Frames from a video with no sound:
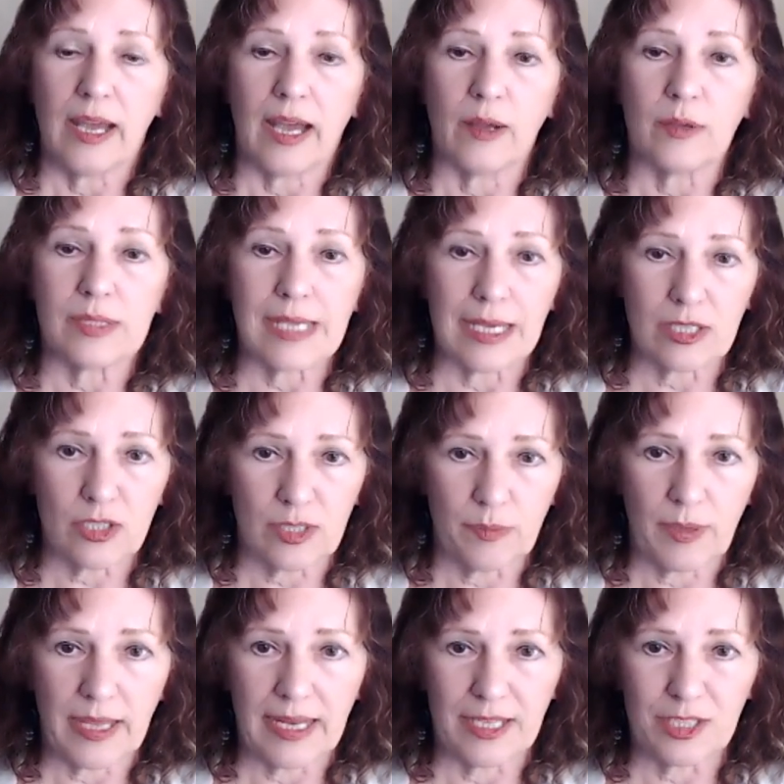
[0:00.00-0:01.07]
I was actually
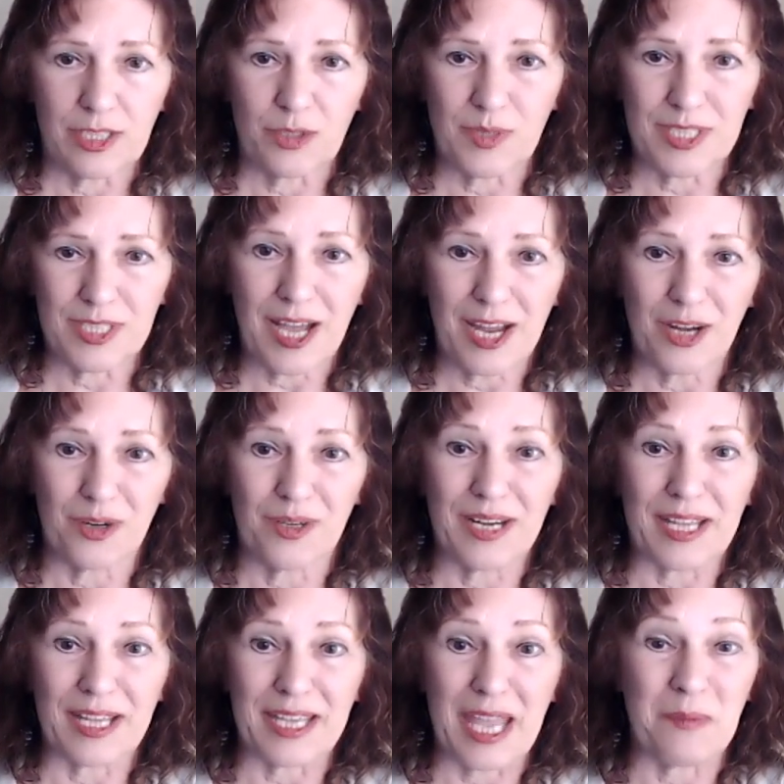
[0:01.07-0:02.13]
planning to retire, and
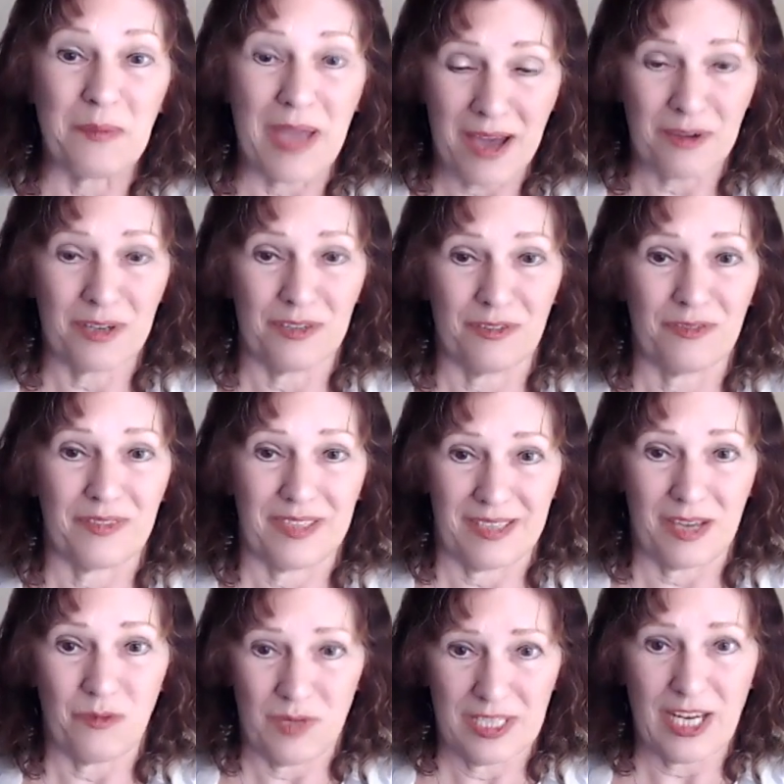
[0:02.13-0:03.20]
I came out of
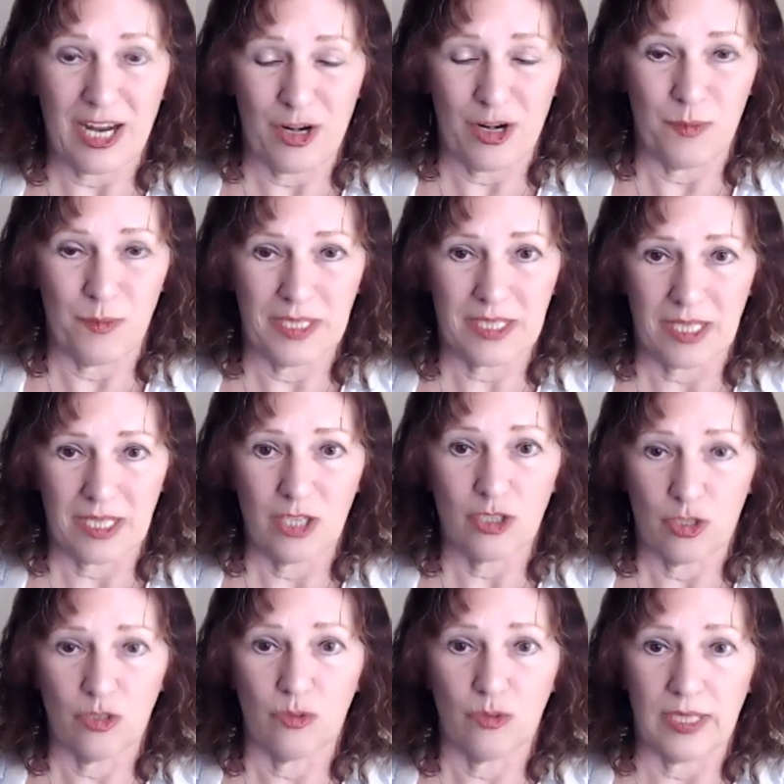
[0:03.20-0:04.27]
retirement
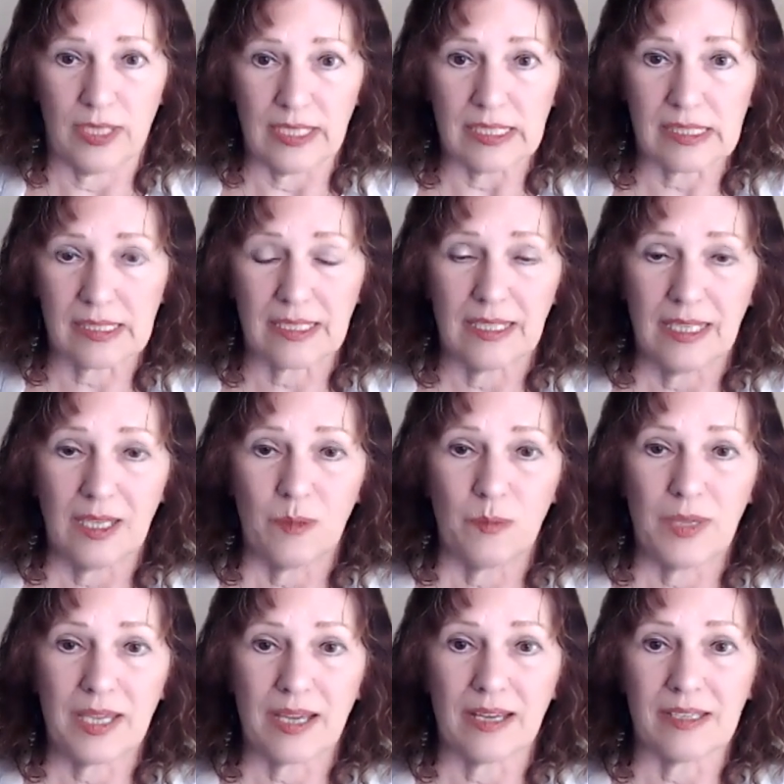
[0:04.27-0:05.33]
to do this
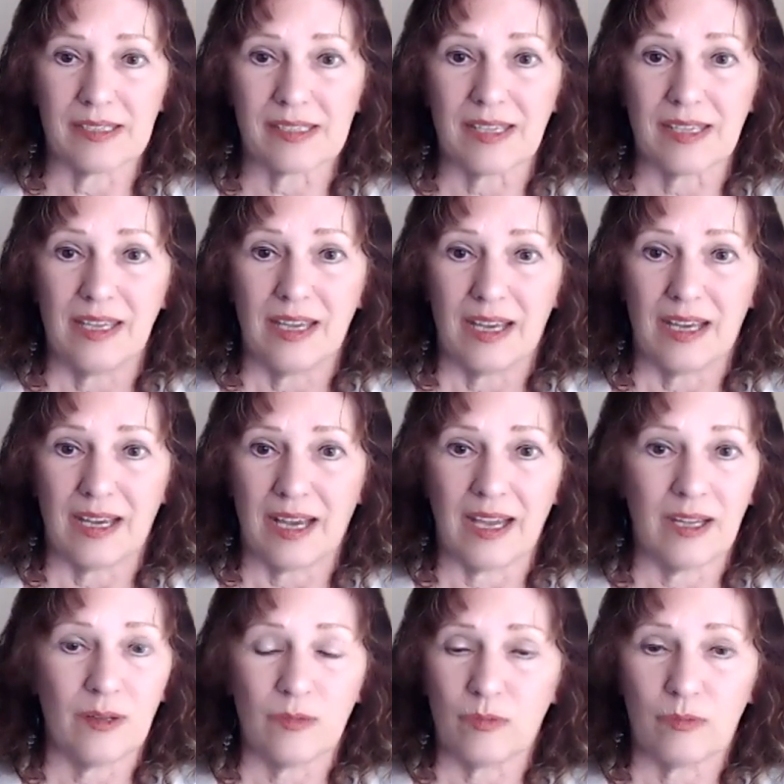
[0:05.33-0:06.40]
because
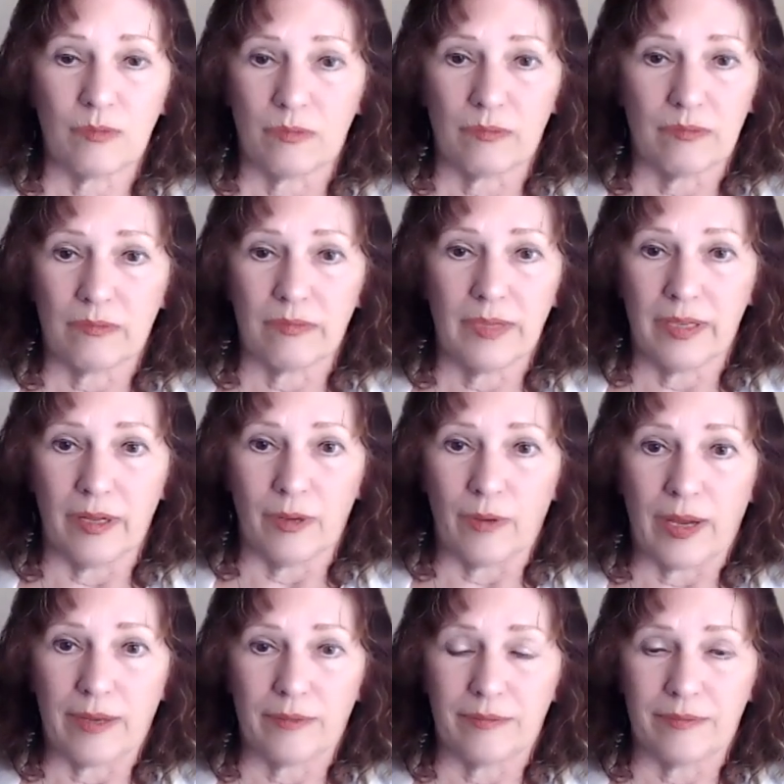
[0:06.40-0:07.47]
I
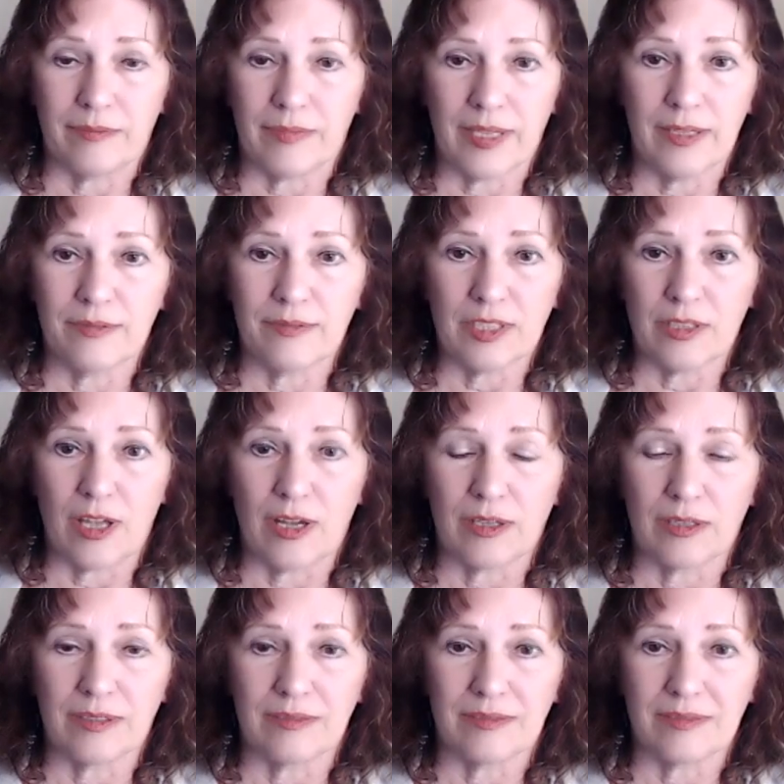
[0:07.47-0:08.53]
lived a
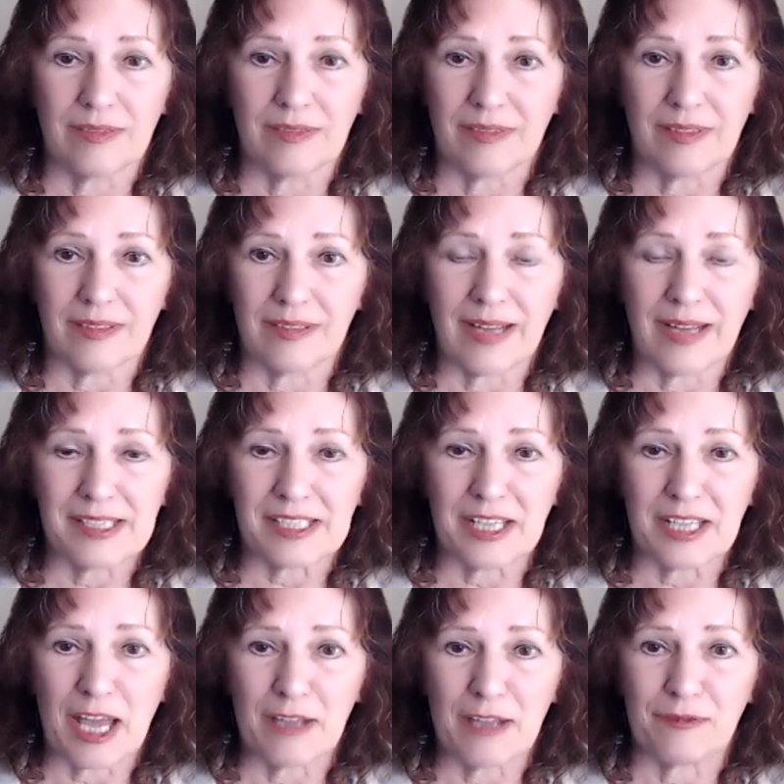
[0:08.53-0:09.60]
long, nice
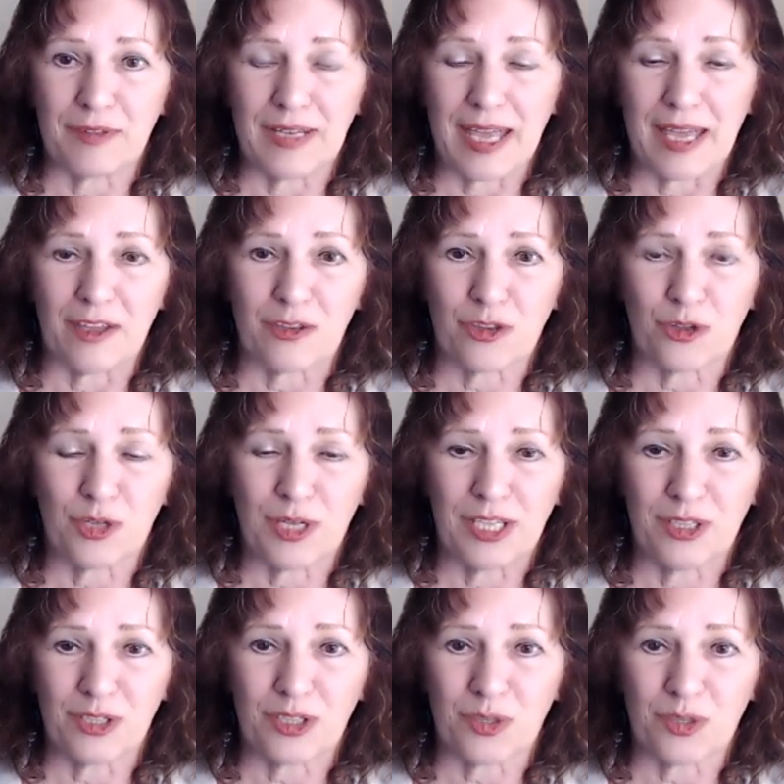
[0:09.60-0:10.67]
life and had a
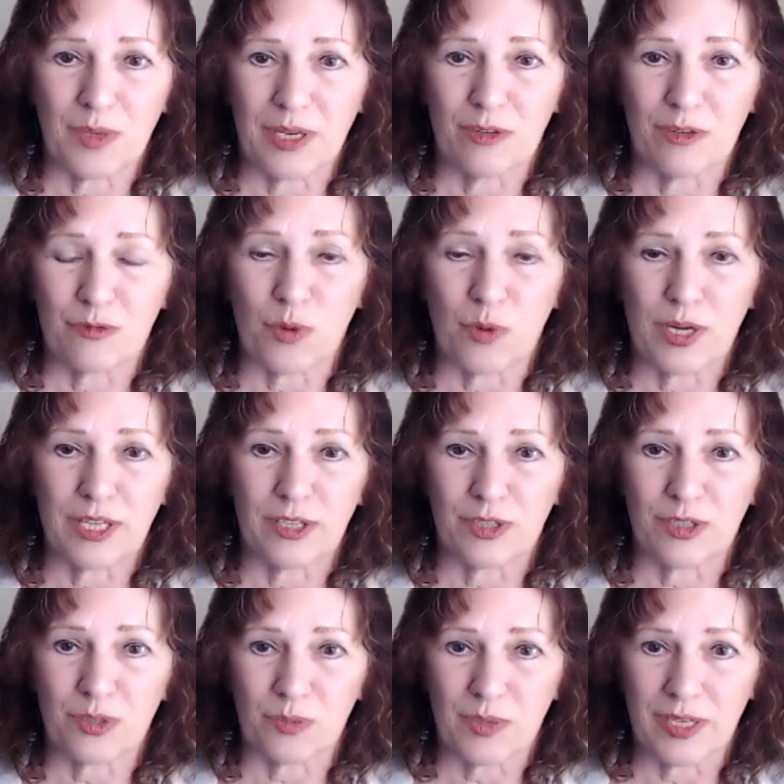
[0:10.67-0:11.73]
30-year career, 40-year
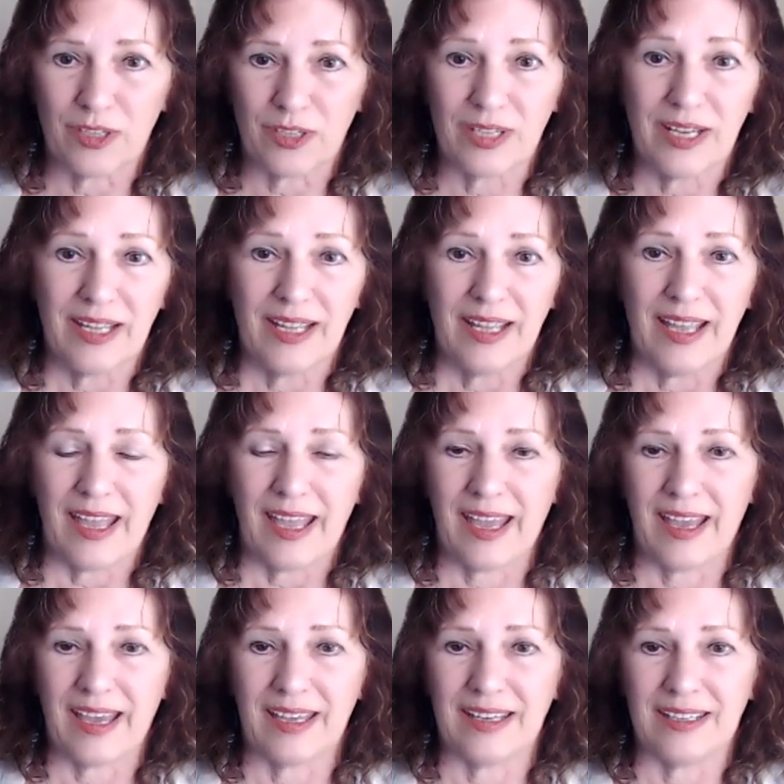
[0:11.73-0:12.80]
career,
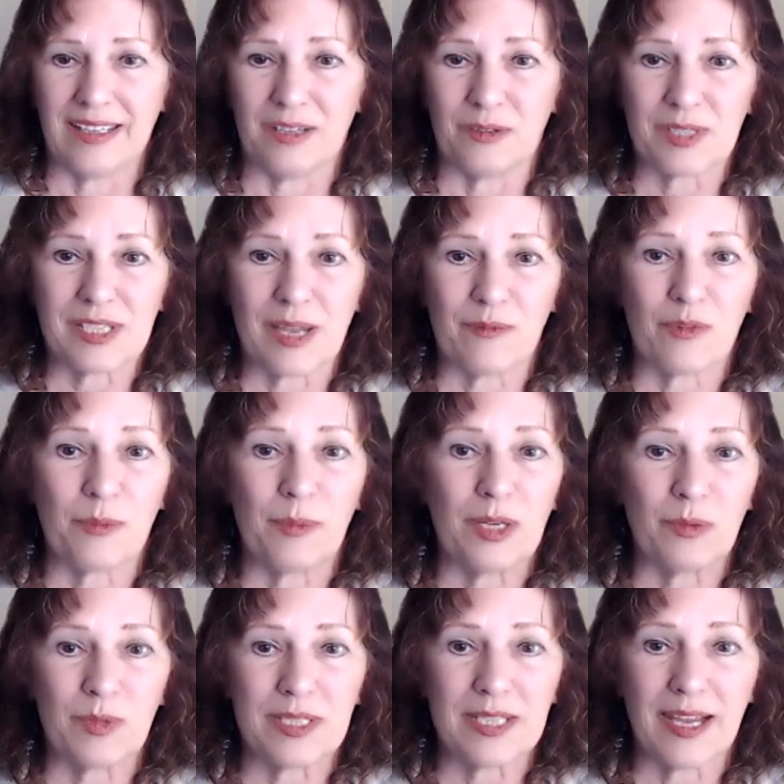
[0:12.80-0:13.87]
and it was time for me to
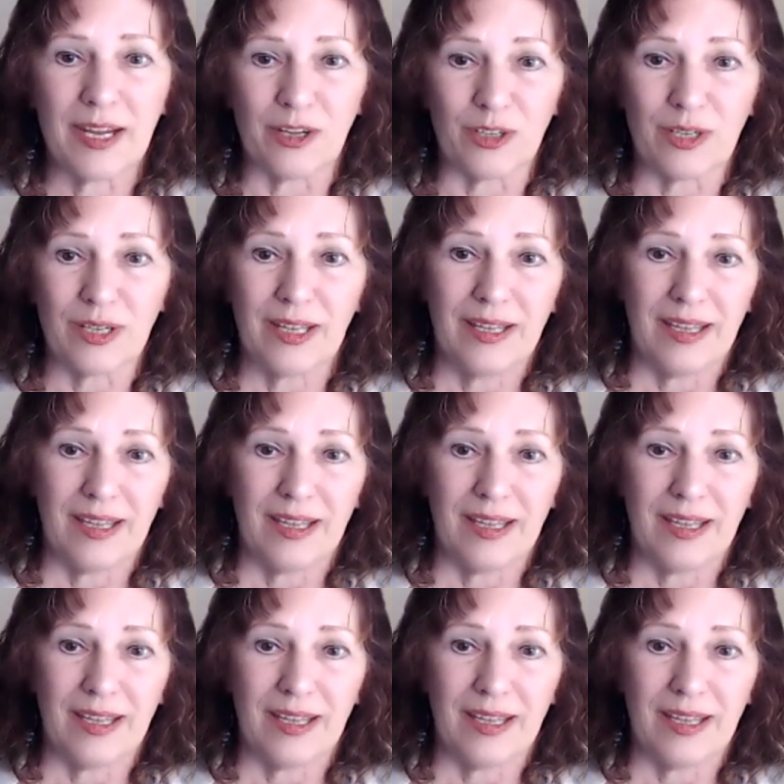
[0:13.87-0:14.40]
retire.